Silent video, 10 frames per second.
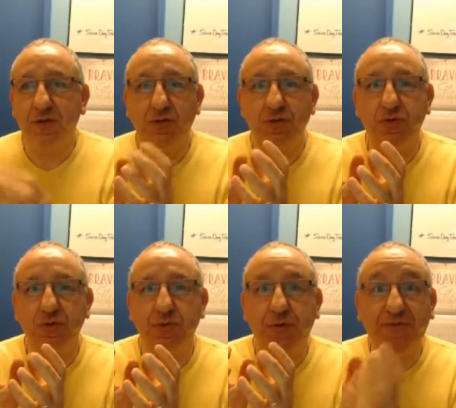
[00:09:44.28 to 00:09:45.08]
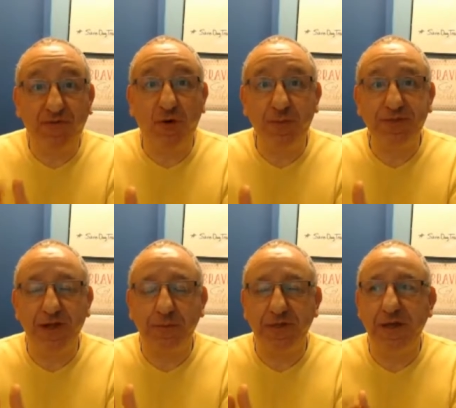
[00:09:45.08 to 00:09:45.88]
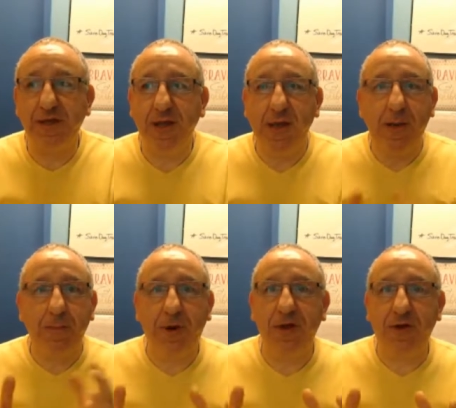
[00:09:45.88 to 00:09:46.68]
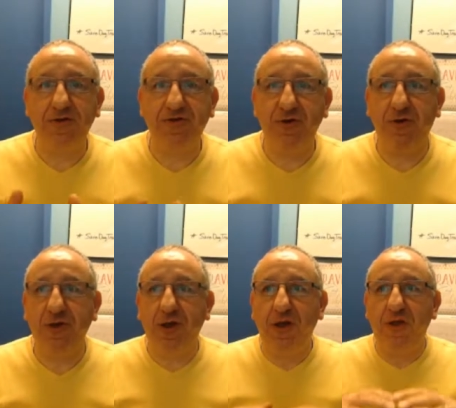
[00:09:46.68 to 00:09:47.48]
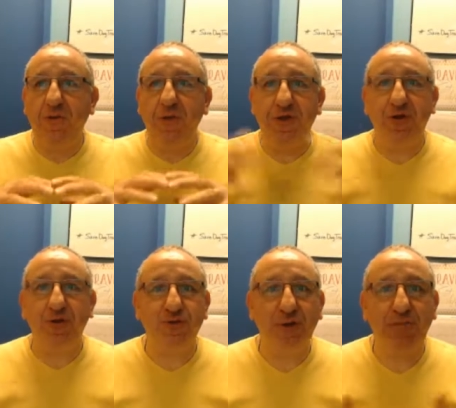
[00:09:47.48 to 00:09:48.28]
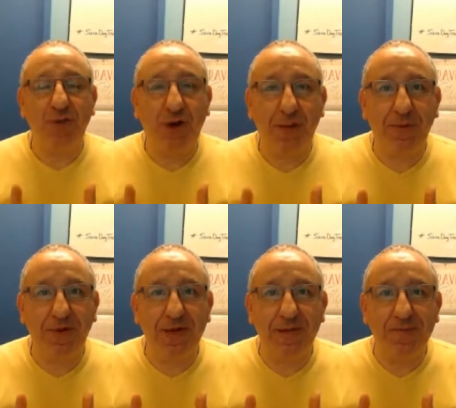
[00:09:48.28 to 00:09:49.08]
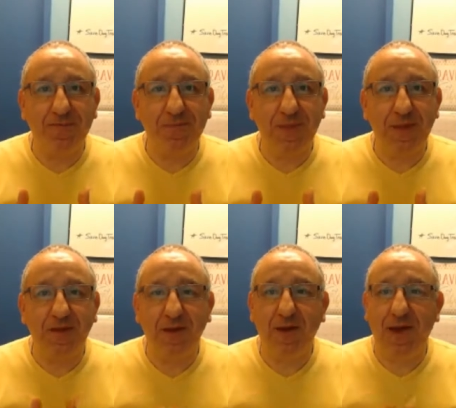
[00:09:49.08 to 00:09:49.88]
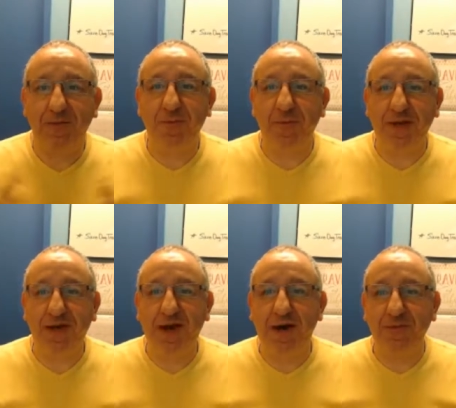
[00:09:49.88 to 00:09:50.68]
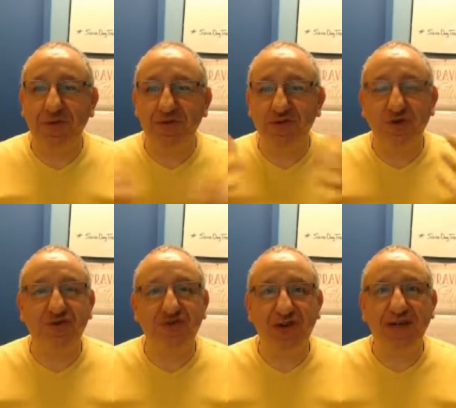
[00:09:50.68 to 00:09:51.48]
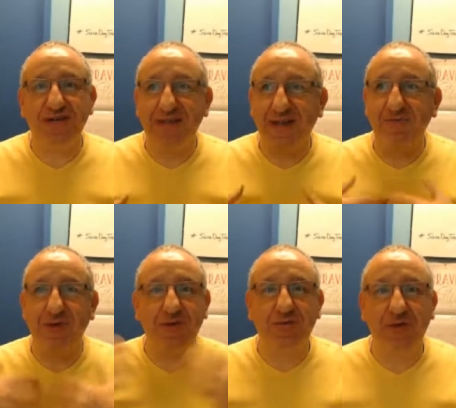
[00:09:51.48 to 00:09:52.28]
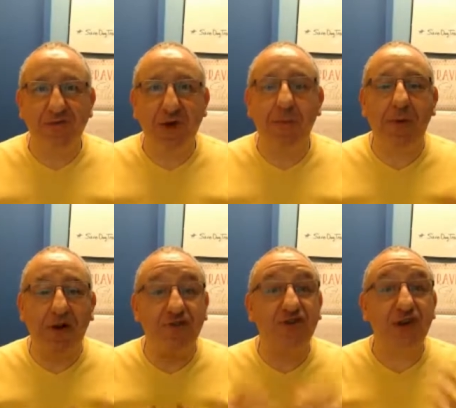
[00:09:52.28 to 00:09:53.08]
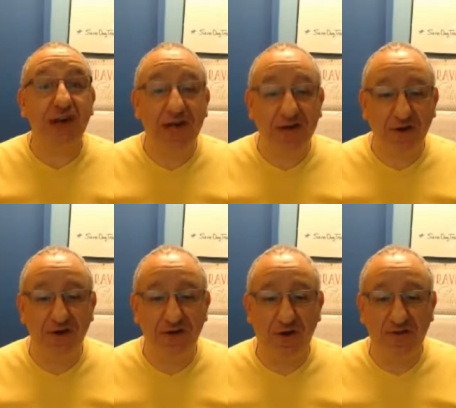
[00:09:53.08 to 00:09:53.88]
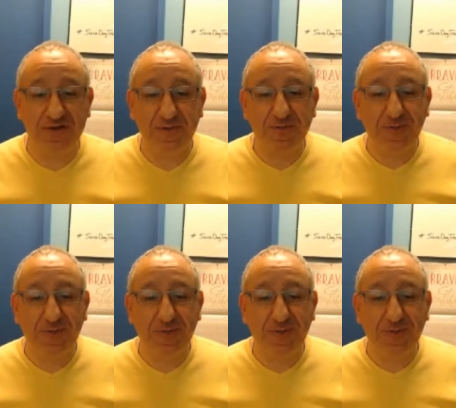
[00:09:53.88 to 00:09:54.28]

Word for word: to perform something, but also we don't do it properly. And we become so stressed that we give up on training our dogs.